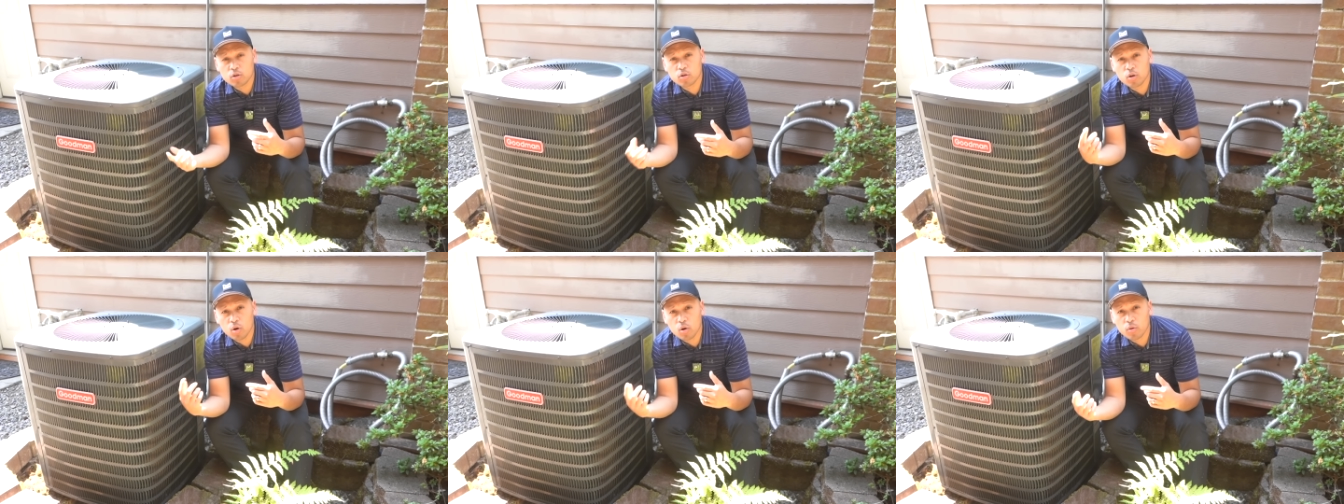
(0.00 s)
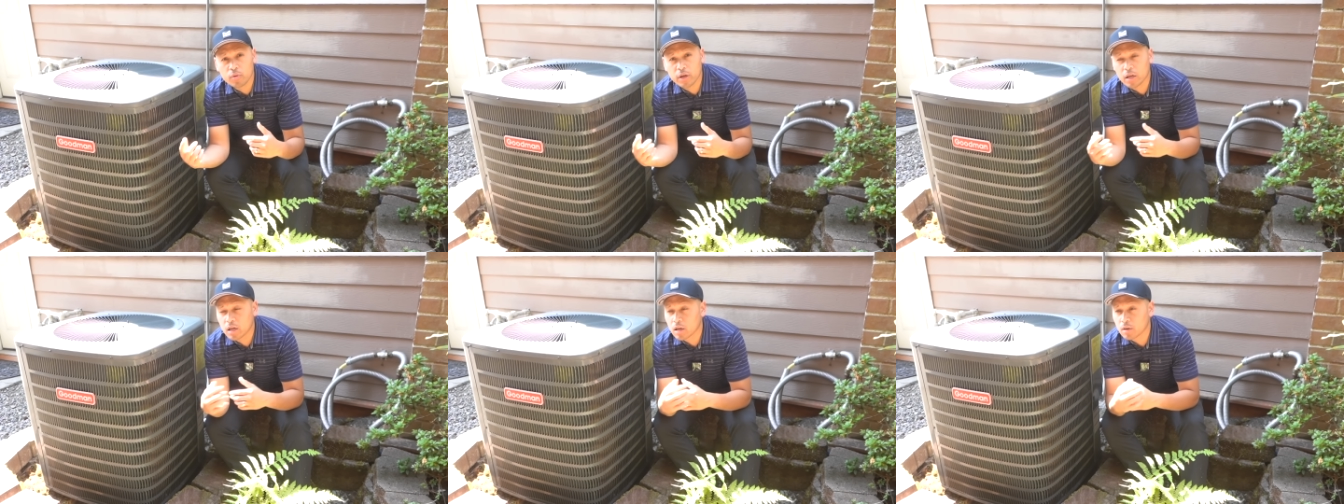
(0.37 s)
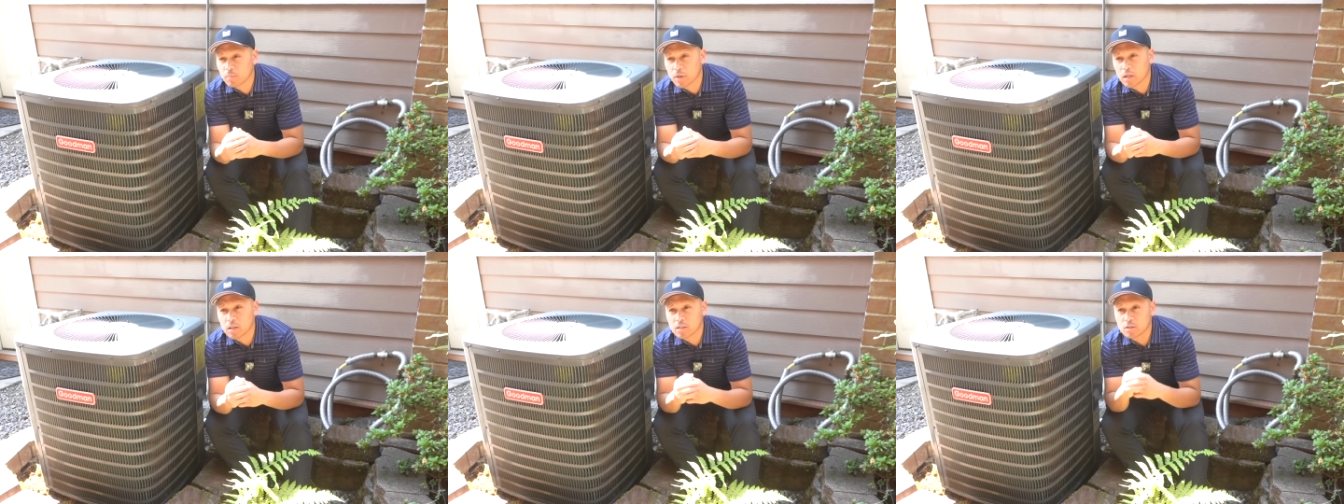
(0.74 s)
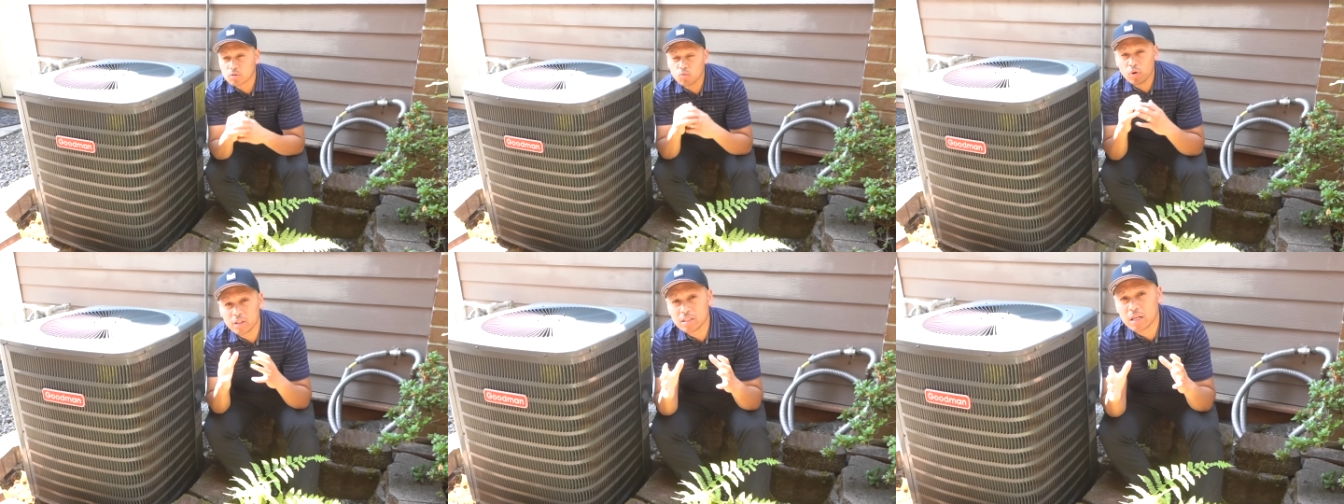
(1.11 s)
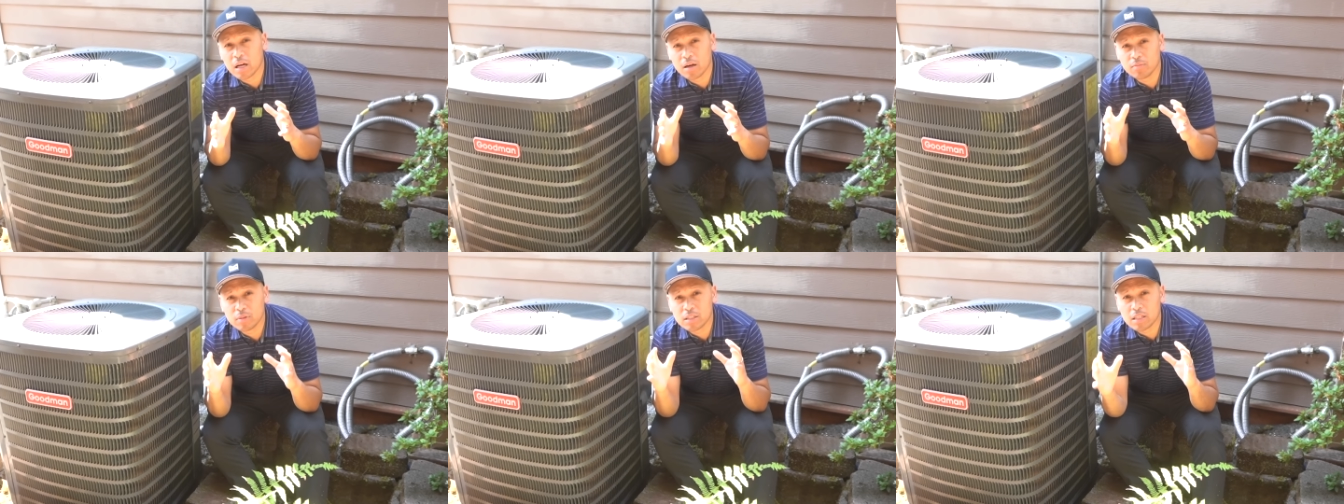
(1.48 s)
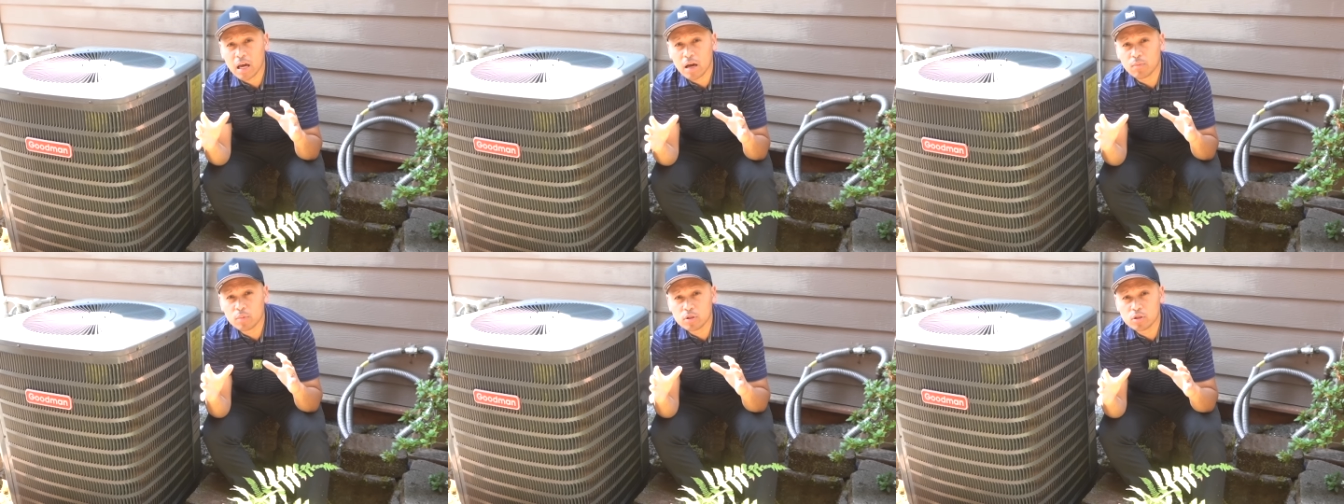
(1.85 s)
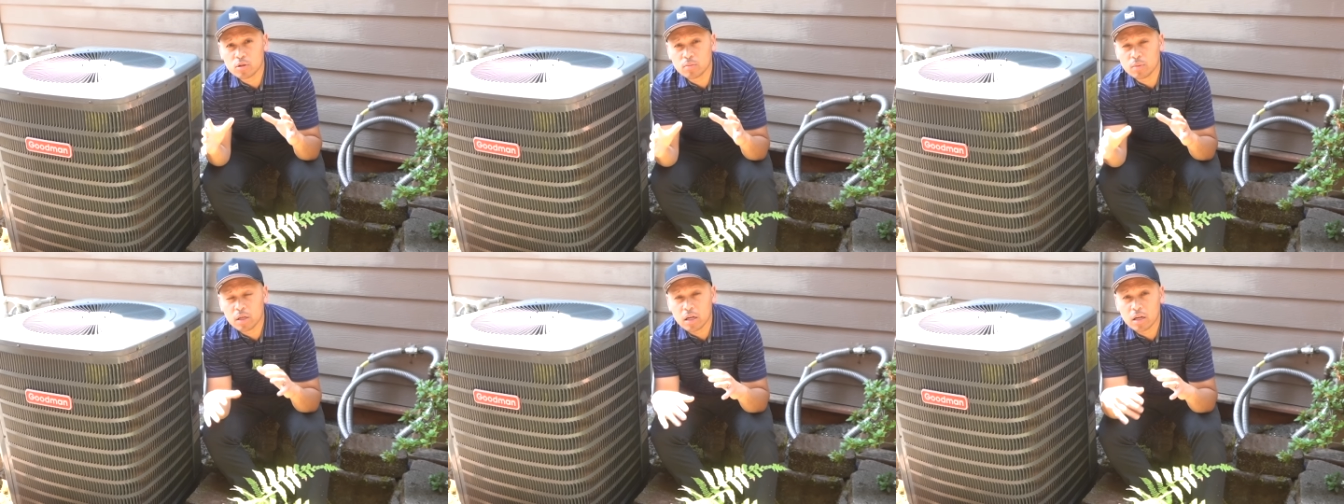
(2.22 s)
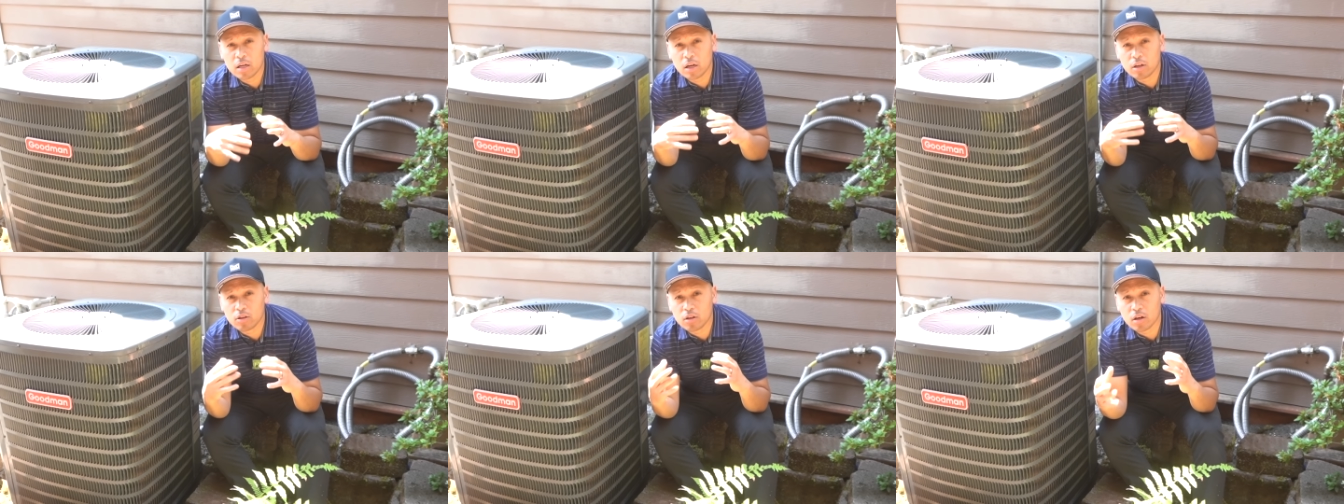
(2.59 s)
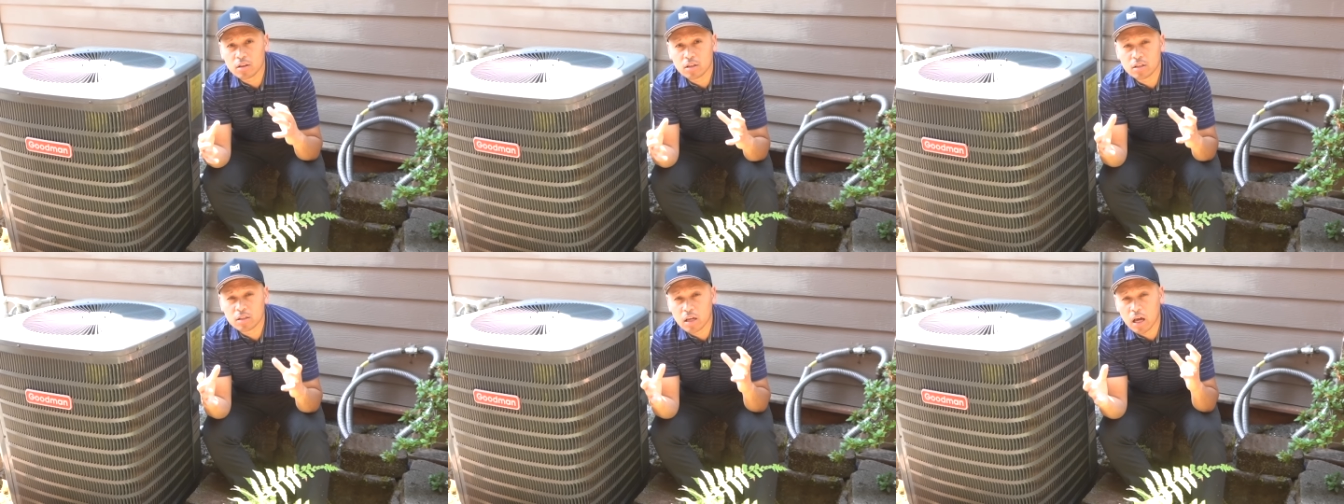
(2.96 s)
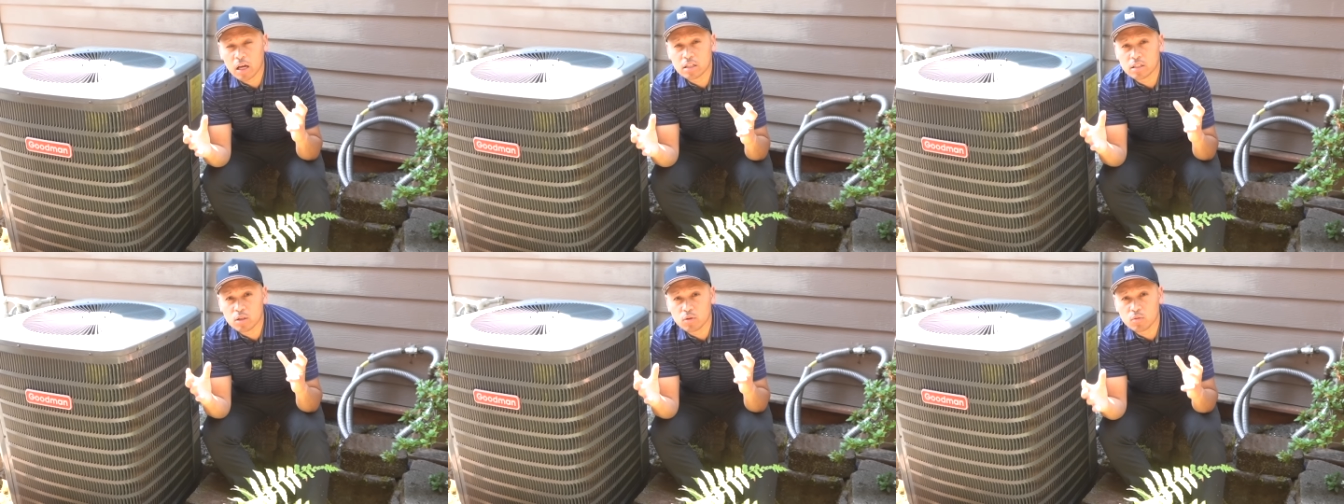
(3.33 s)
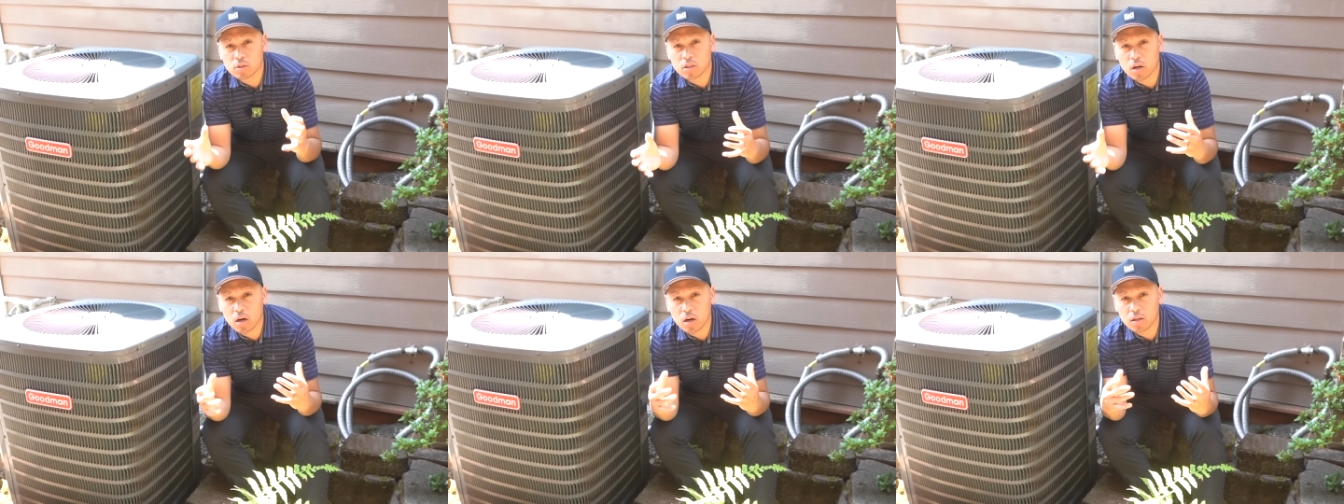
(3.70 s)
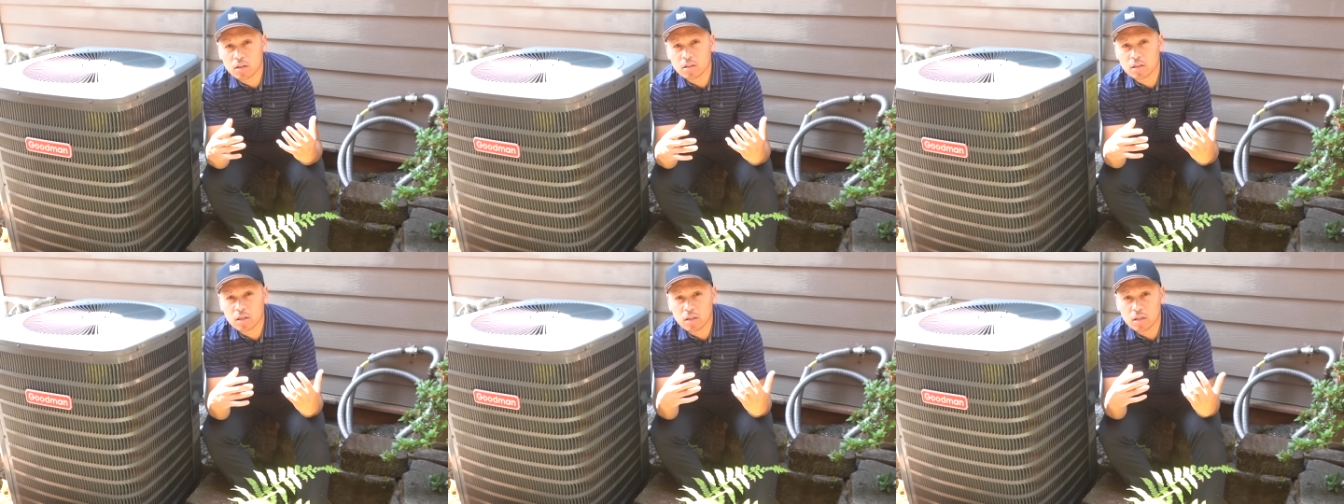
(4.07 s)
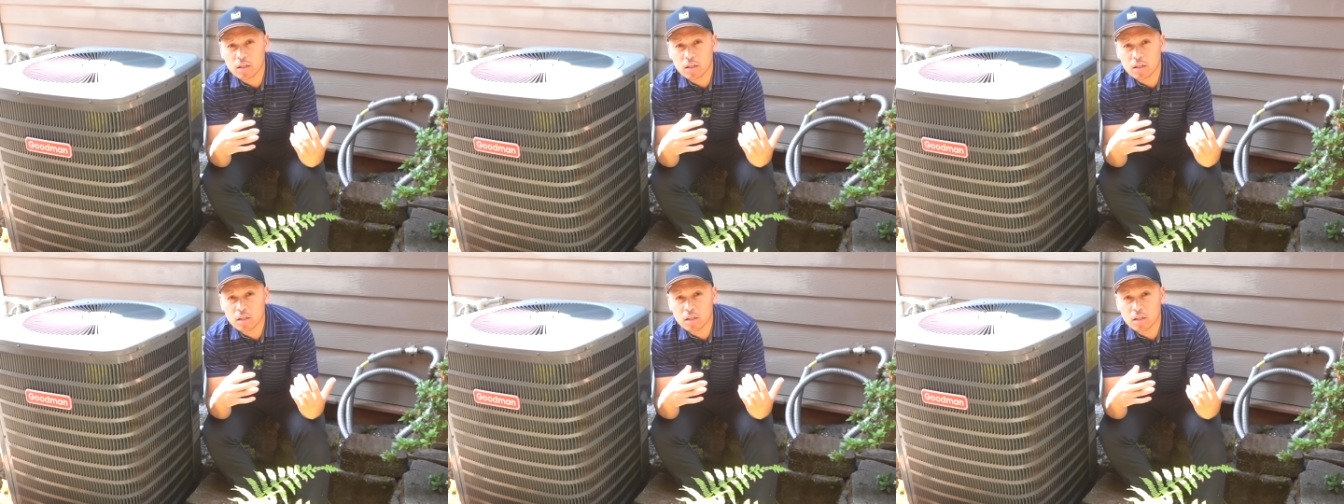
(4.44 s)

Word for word: going because one time this happened to me and I thought that the AC was on on the